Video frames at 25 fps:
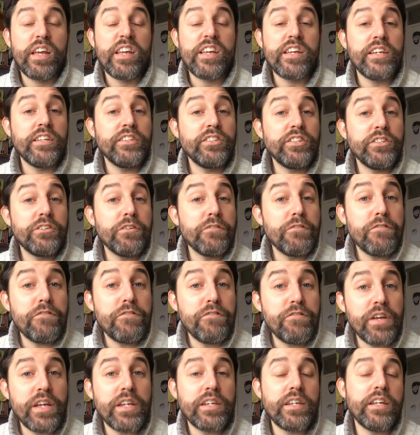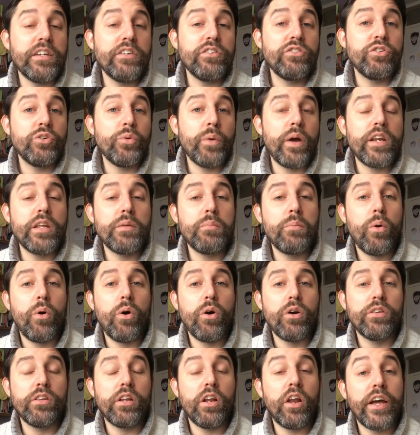easy to fit into
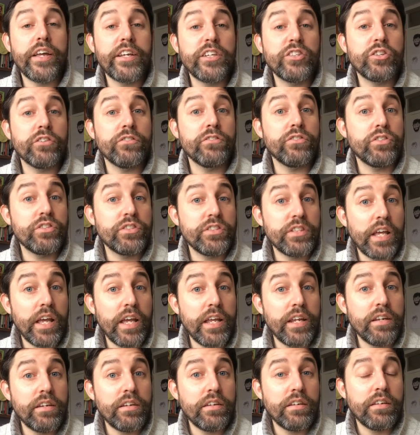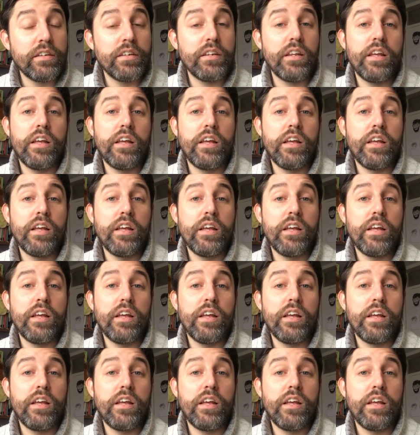anymore, the likes of sin,